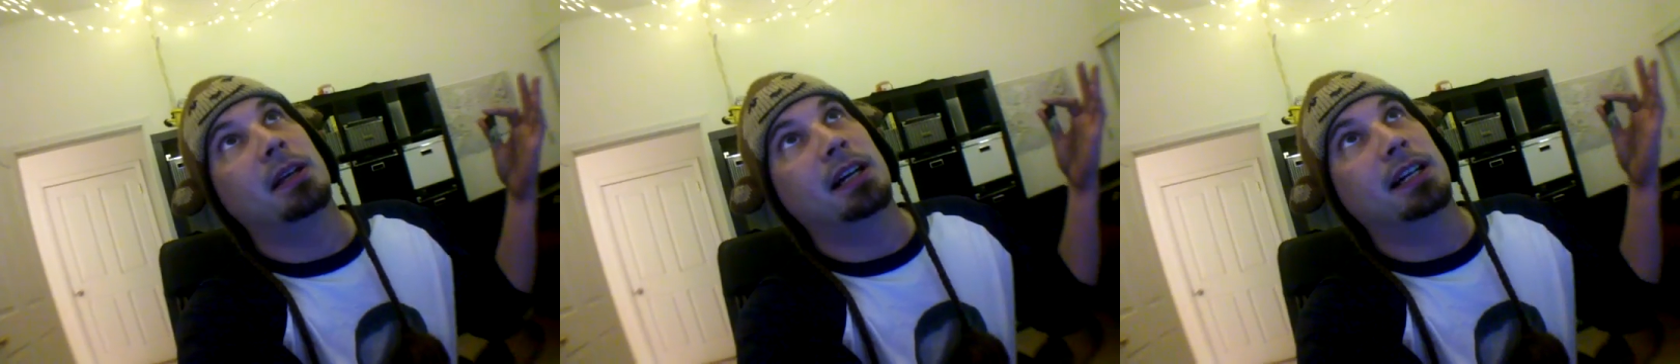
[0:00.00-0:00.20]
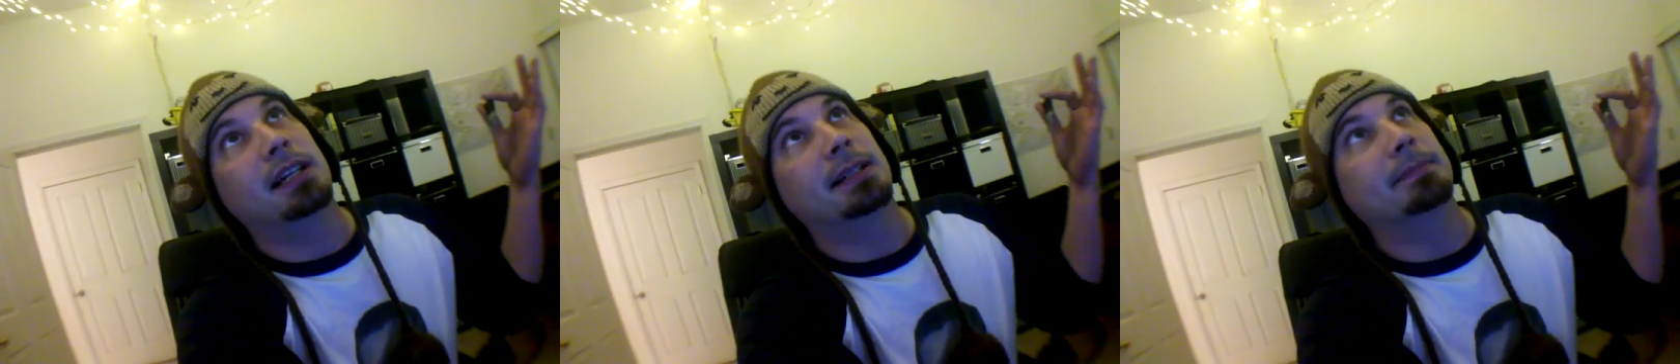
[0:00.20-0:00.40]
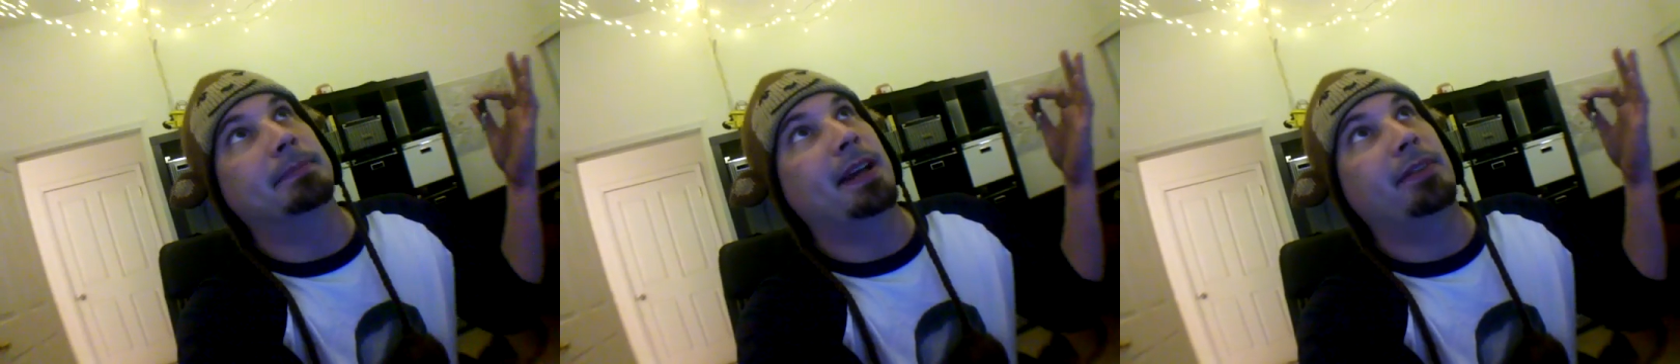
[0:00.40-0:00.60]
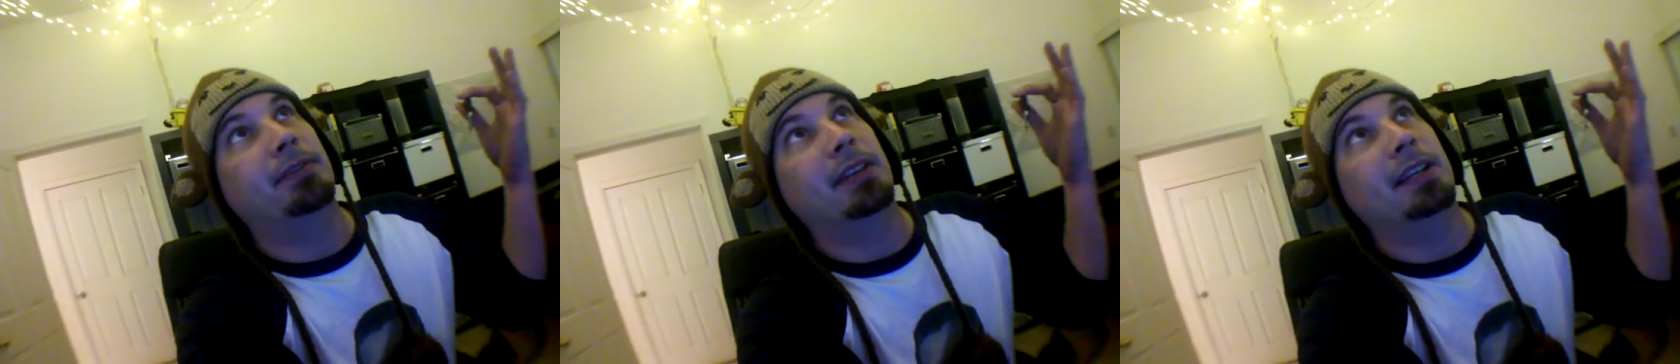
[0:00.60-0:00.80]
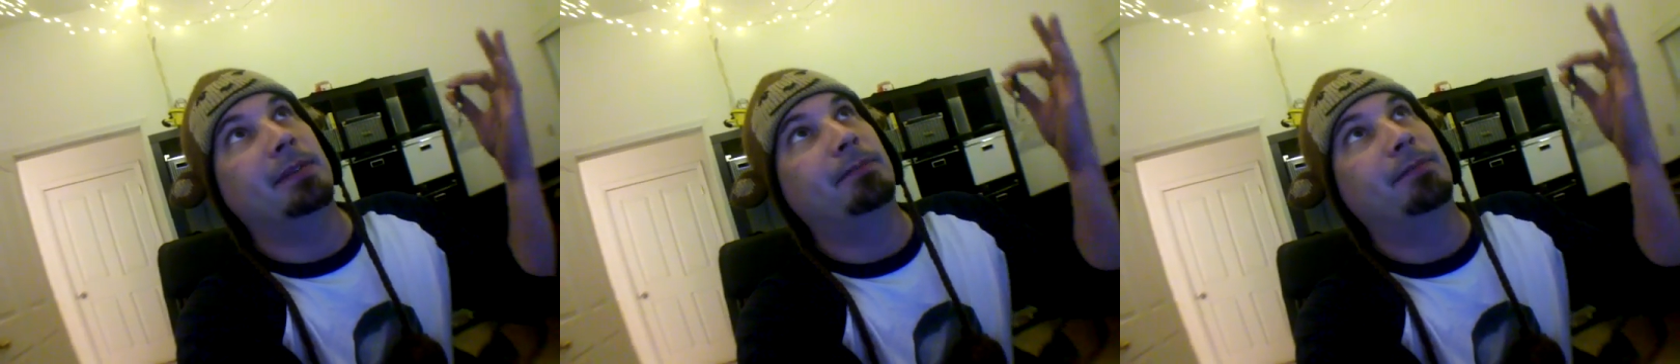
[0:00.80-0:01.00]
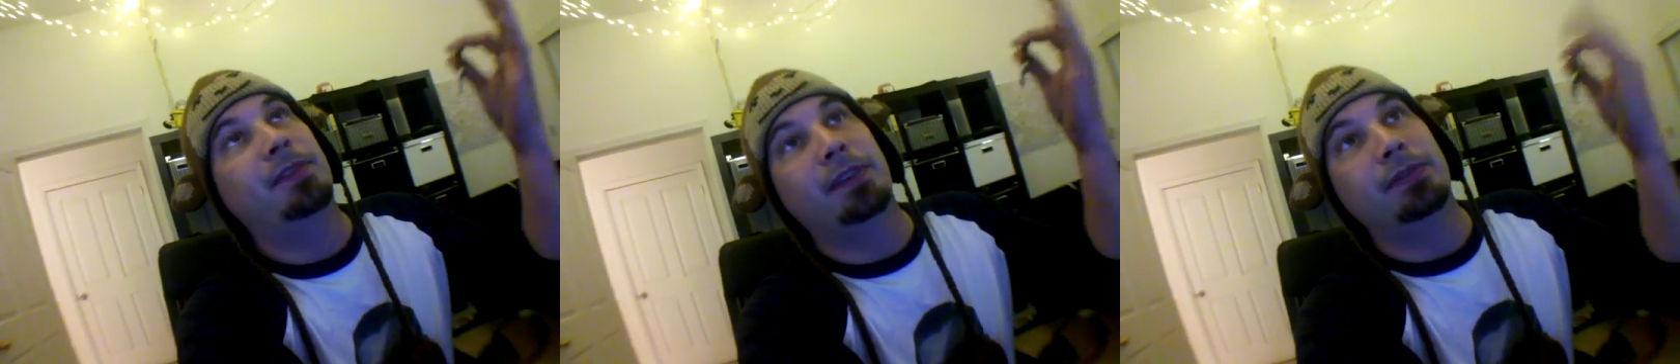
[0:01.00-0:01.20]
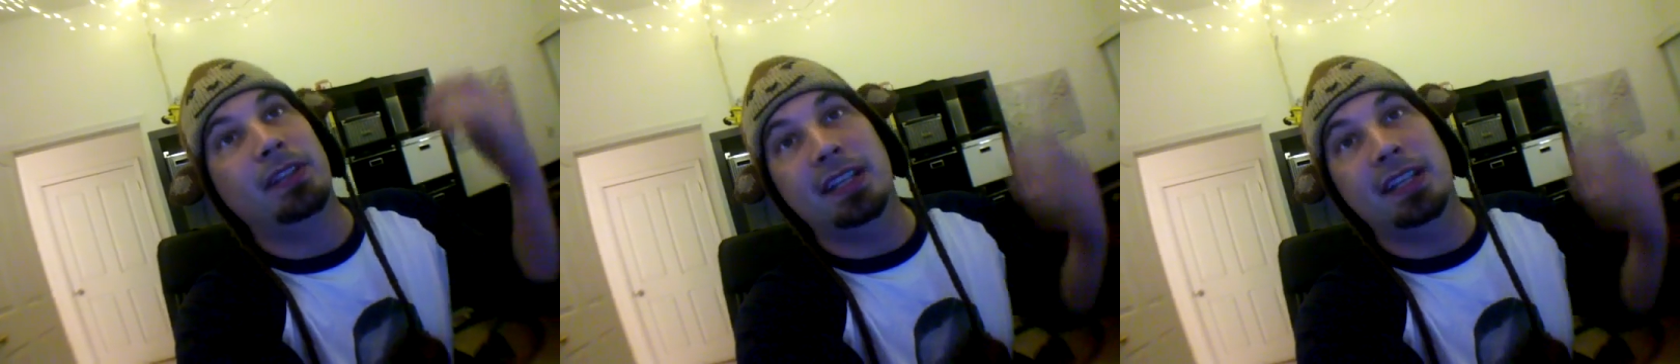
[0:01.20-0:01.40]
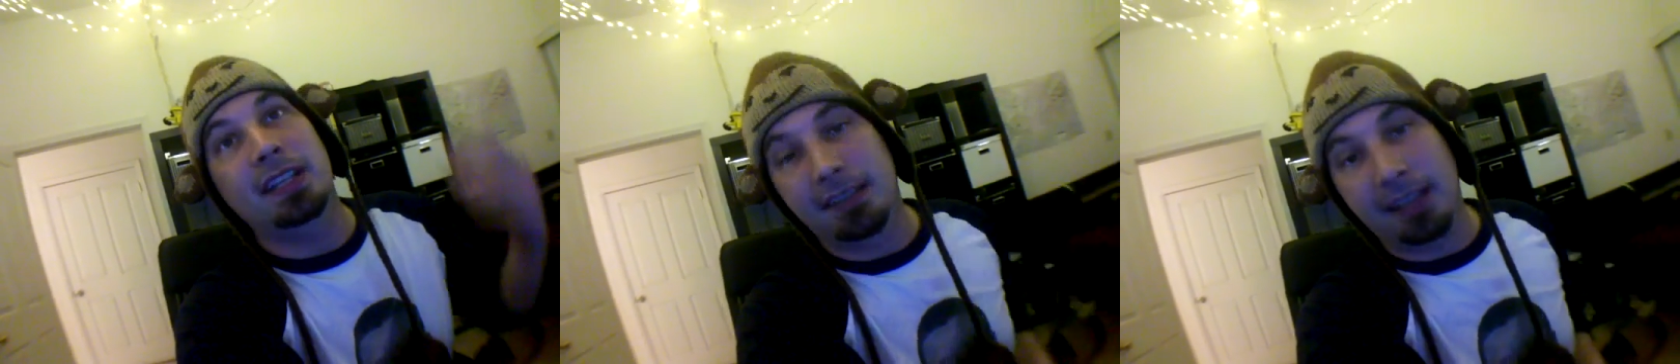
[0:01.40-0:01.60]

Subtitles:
15